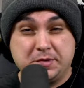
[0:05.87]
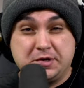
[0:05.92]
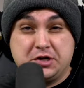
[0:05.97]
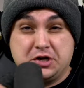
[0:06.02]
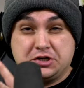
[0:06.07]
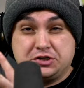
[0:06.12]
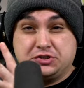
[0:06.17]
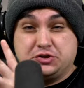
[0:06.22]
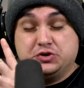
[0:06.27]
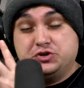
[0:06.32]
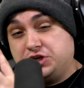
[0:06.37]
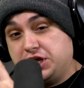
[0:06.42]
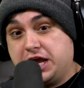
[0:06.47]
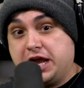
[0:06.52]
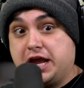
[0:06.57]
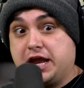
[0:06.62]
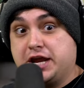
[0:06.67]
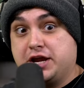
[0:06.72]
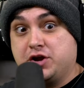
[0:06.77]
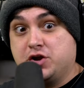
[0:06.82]
Because
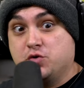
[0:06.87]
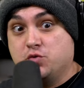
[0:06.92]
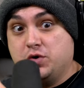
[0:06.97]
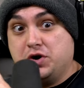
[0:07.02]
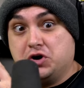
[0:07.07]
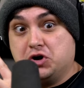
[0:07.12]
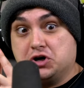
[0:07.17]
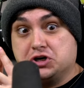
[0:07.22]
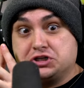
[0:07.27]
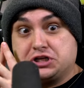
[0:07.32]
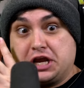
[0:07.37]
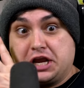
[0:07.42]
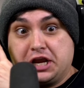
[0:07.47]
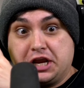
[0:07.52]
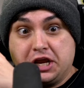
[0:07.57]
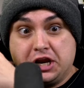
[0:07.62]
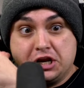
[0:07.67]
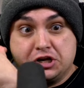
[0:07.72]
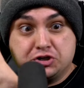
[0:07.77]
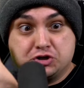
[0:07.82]
today we are
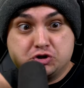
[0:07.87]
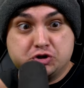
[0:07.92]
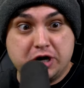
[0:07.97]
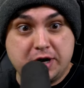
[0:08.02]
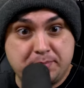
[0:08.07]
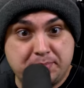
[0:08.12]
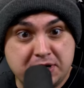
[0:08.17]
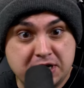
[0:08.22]
taking a trip